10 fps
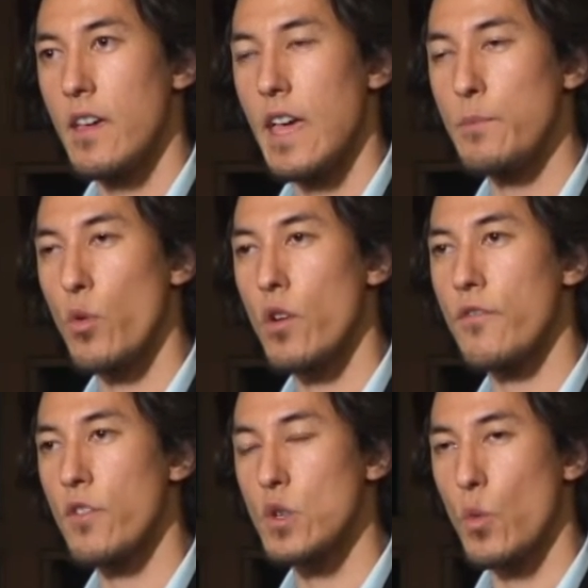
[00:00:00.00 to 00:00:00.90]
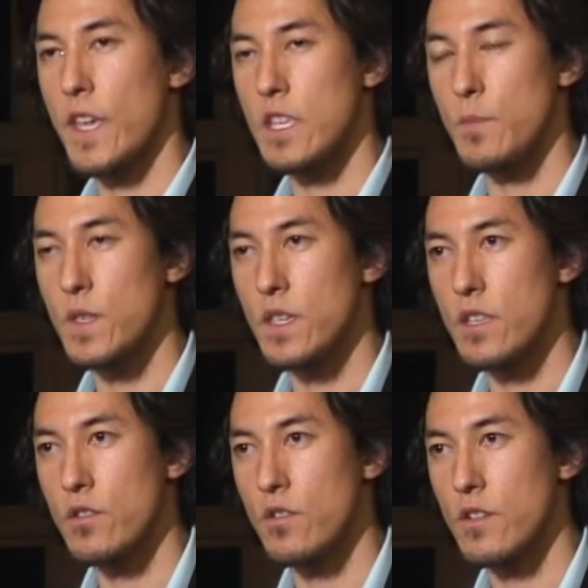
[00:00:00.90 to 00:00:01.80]
A more overt way can be
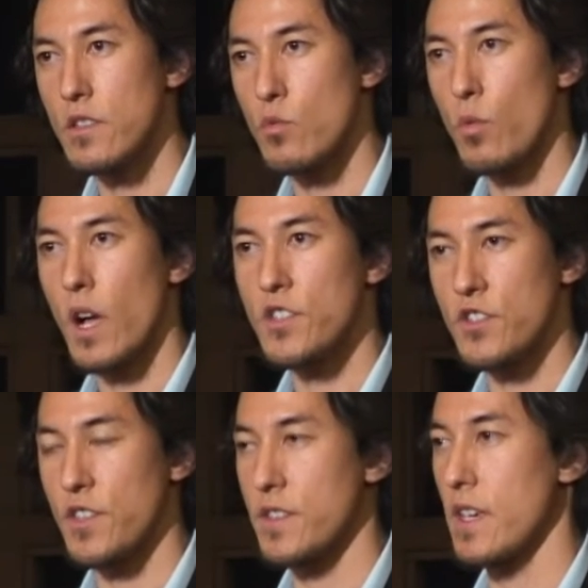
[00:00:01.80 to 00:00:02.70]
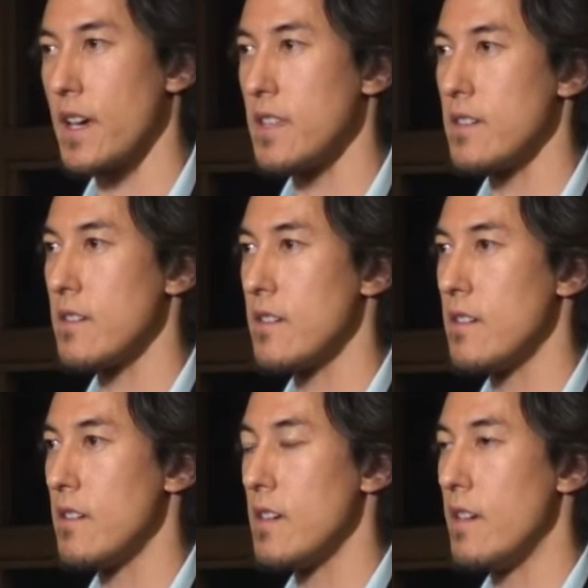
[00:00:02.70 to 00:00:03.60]
seen during the Rwandan genocide.
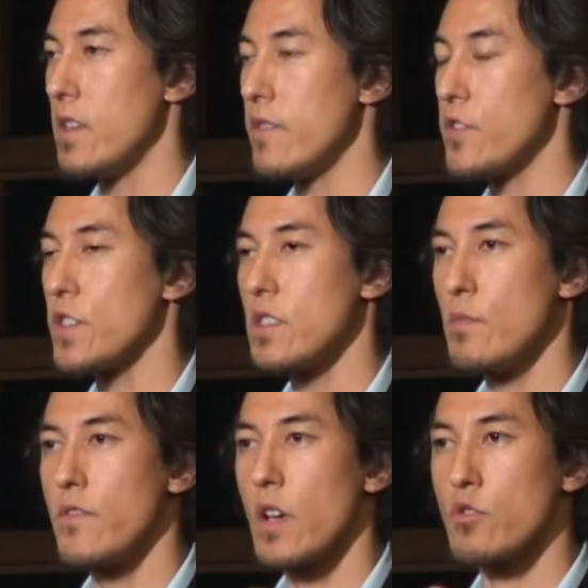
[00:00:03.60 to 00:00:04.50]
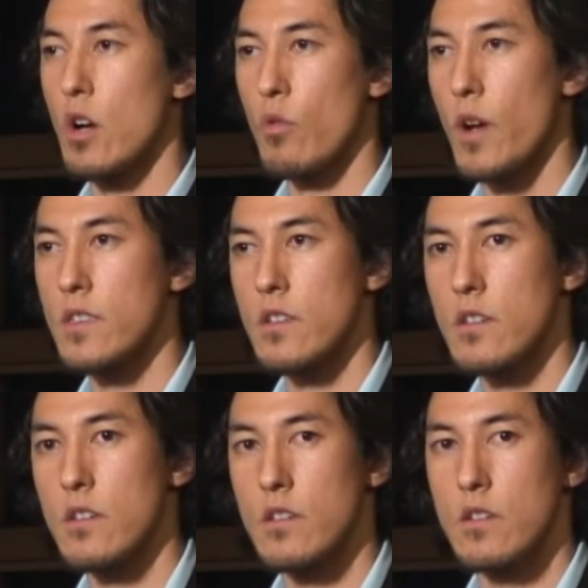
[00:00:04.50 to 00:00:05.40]
Have any of you seen the movie Hotel Rwanda?
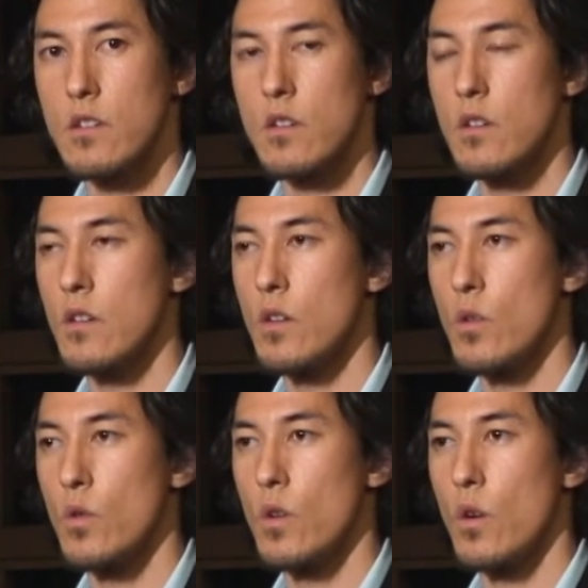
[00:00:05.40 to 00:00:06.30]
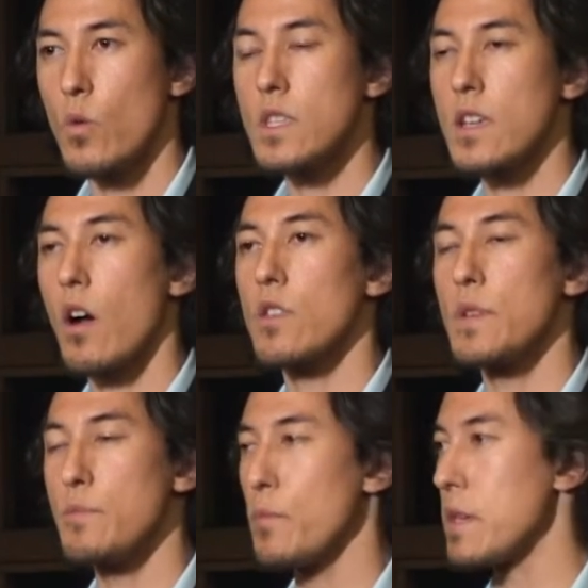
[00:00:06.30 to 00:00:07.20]
What do they call the
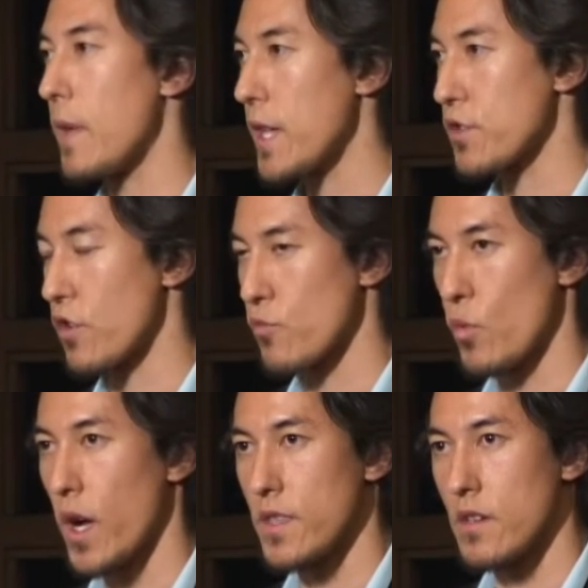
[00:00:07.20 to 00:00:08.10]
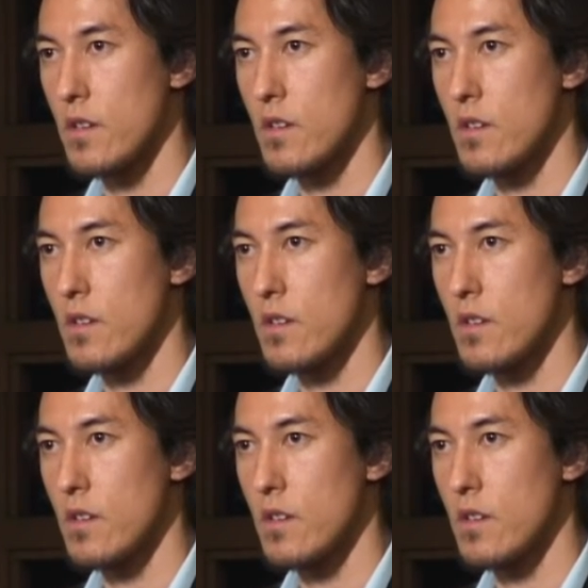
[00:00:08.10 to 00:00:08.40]
people being massacred in Rwanda?